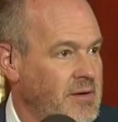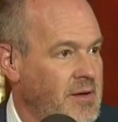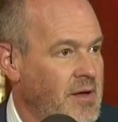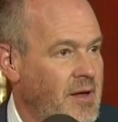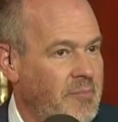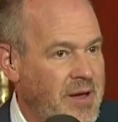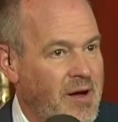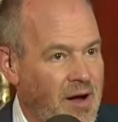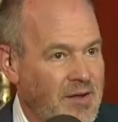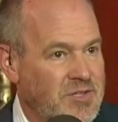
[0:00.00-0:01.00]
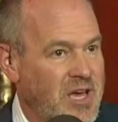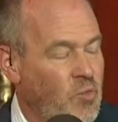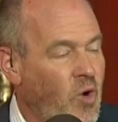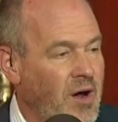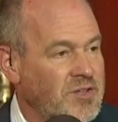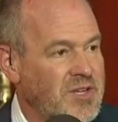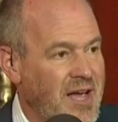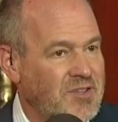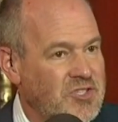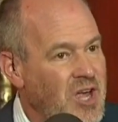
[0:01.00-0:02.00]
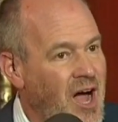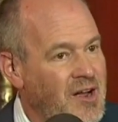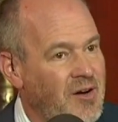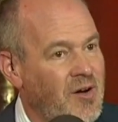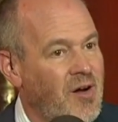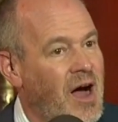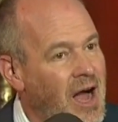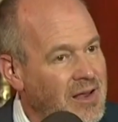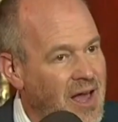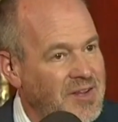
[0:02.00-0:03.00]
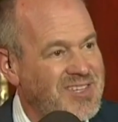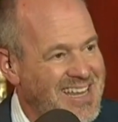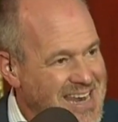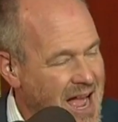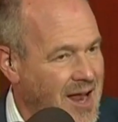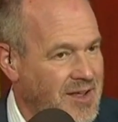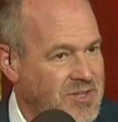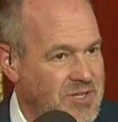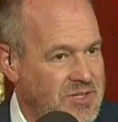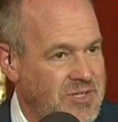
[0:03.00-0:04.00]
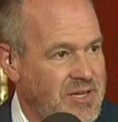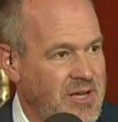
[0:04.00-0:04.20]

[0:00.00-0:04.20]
Yes. Because they want to get soccer highlights analysis.